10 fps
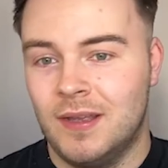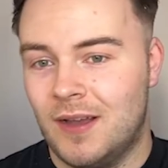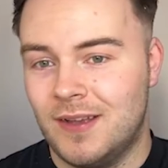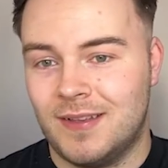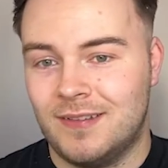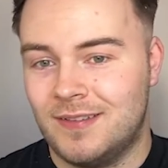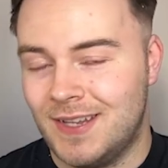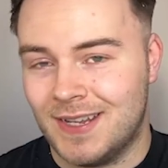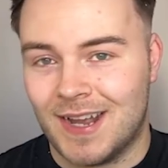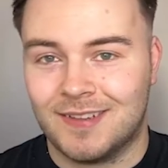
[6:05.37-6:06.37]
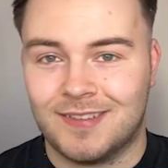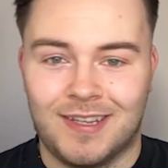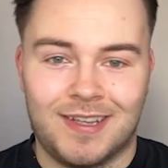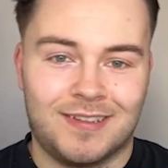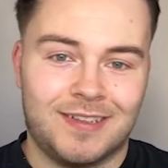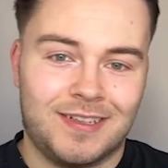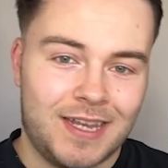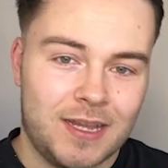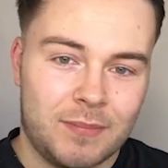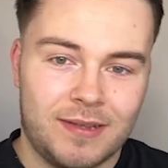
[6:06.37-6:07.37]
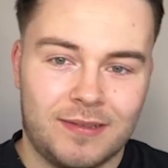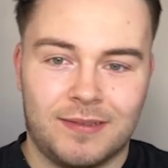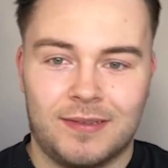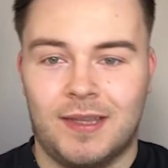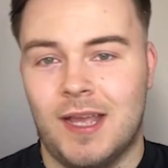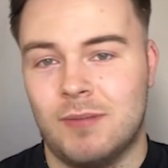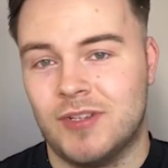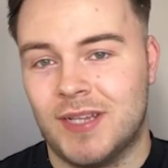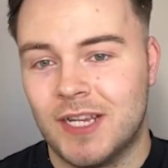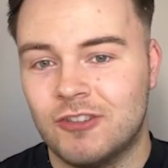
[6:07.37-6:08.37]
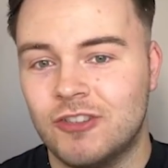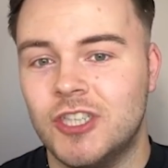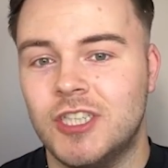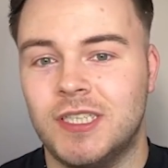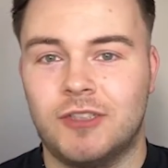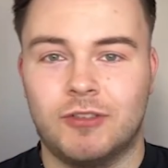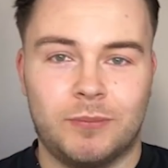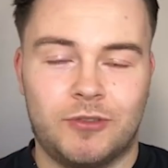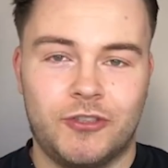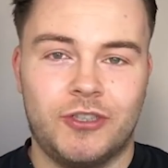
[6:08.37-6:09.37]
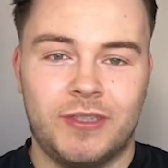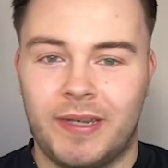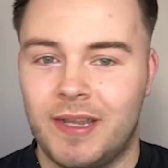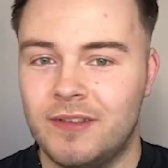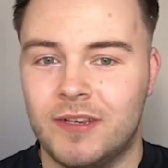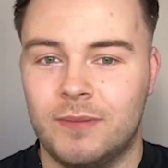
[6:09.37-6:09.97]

identity and access, database uh, protection, encryption, incident